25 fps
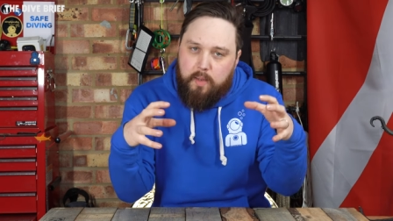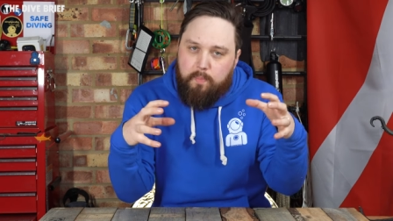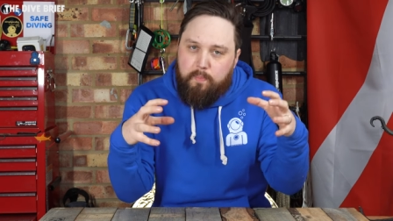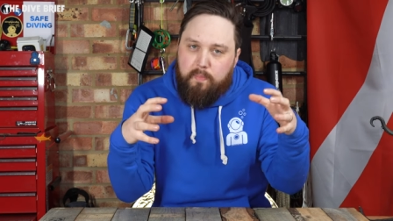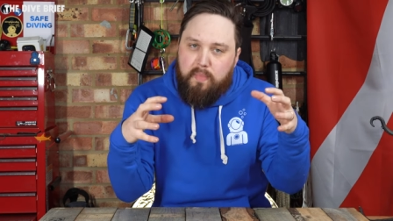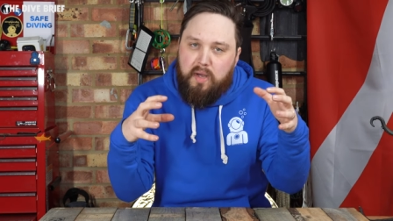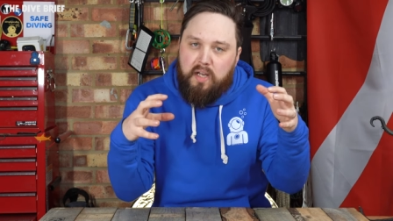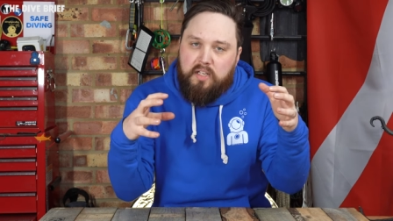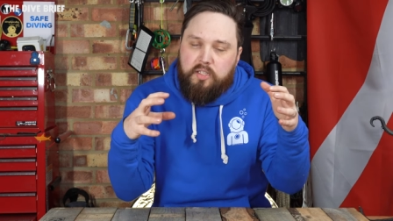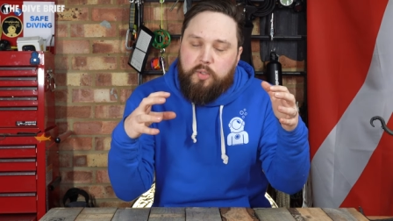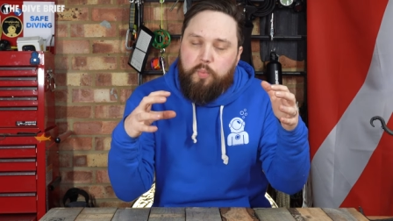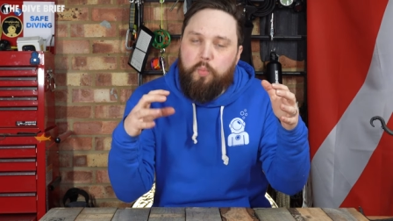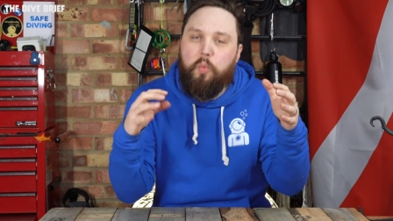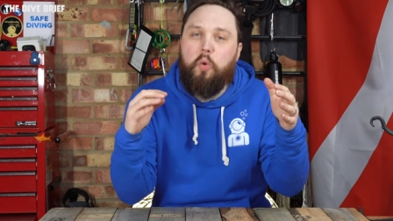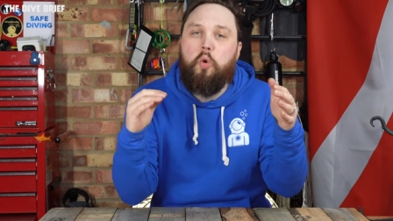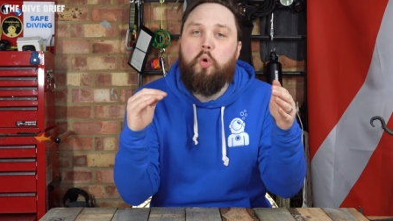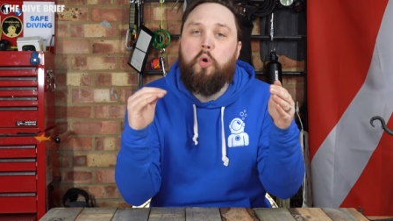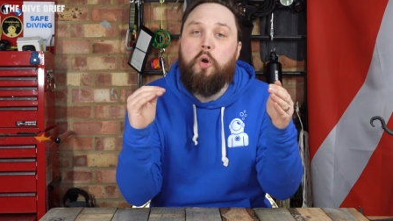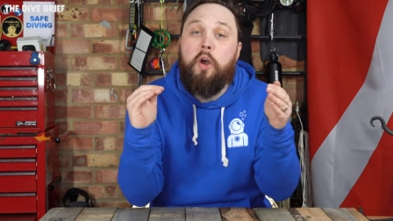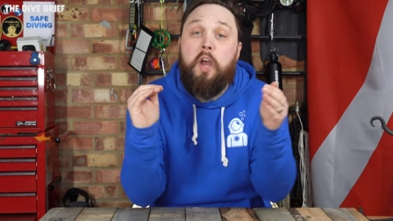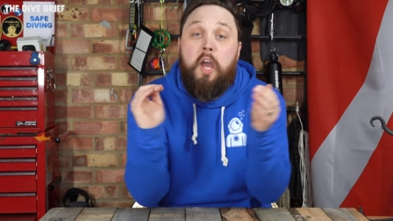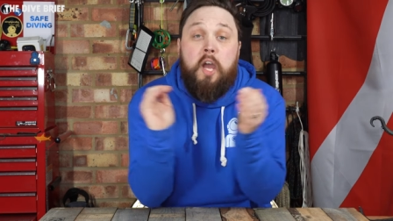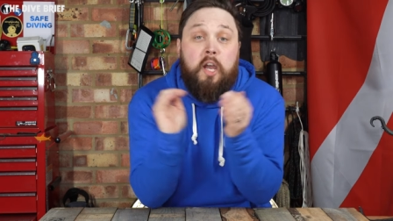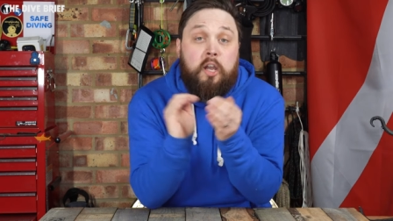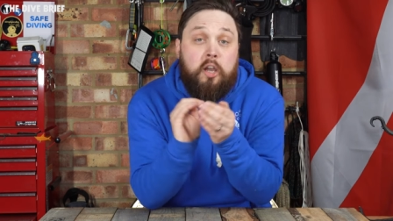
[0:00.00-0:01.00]
much more
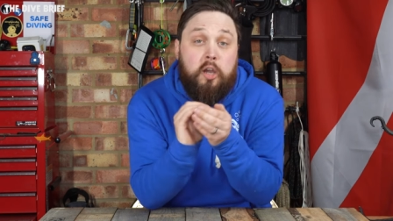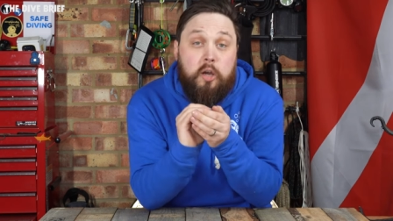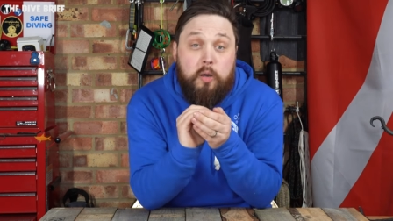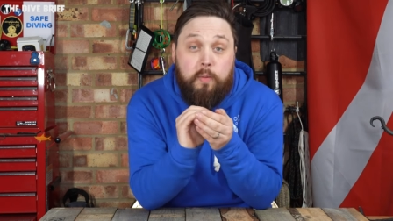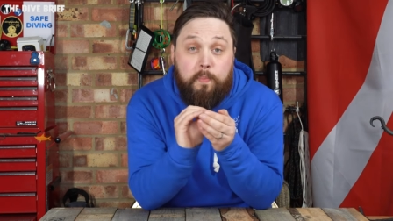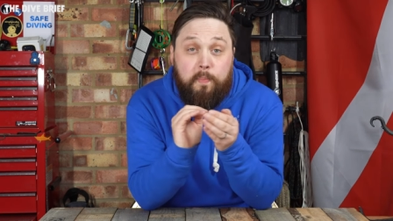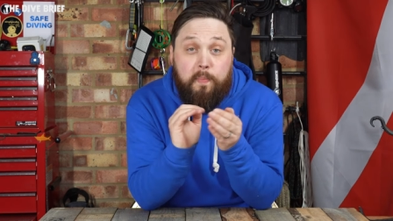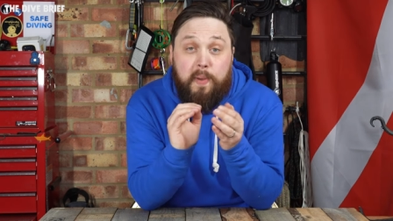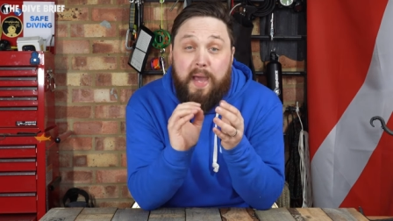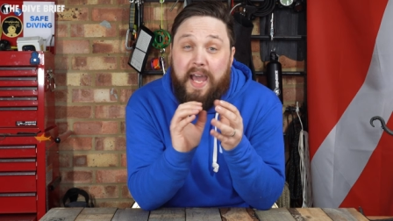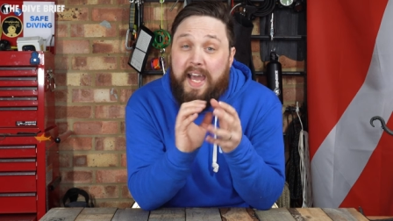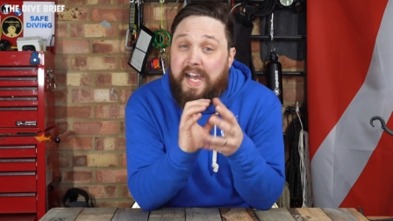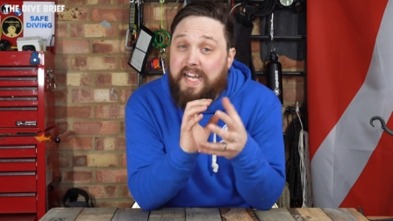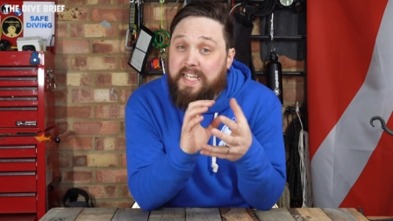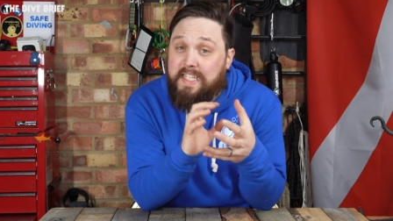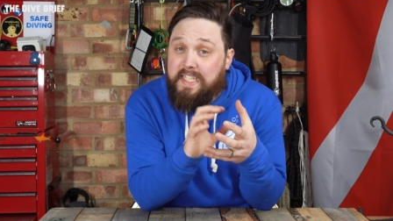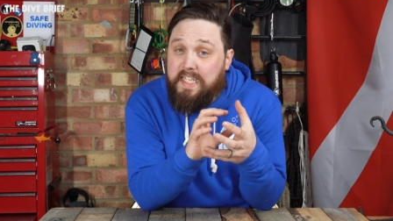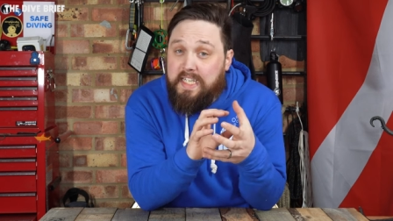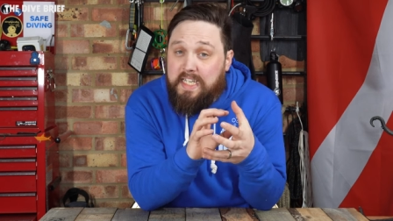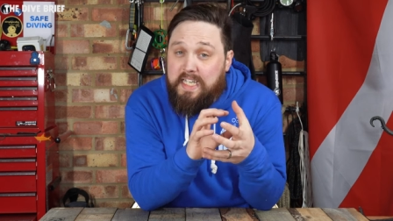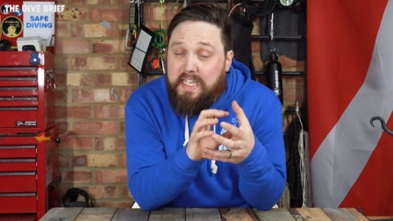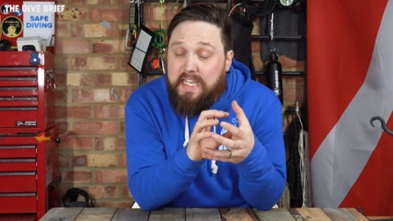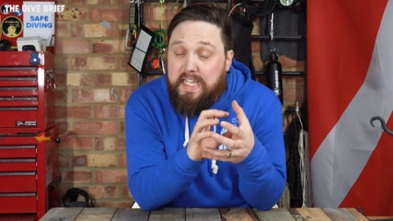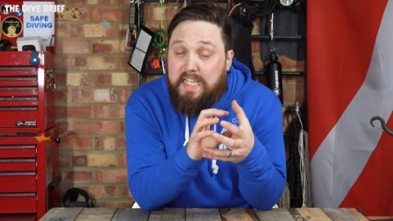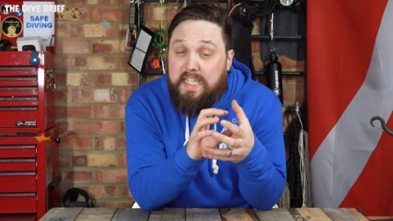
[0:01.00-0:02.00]
compact
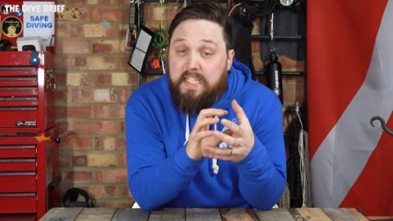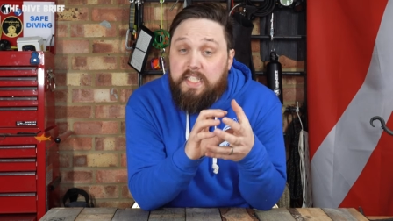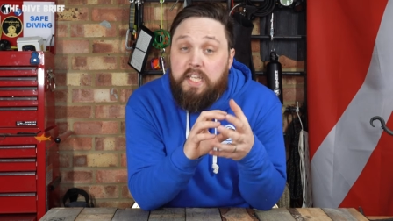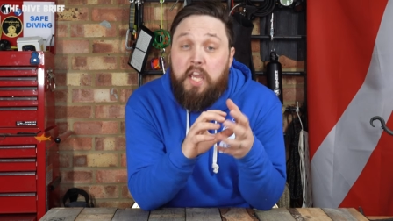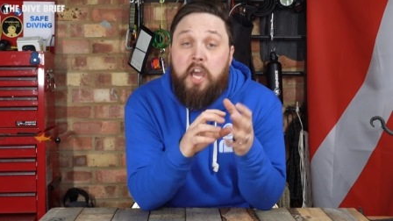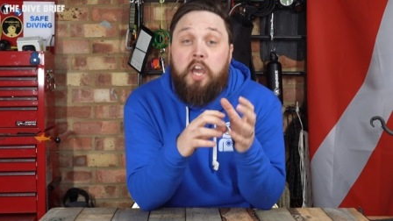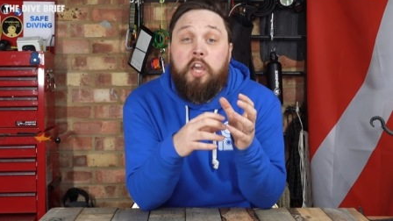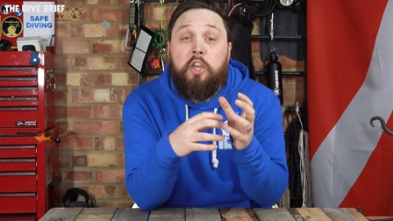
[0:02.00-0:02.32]
and neat,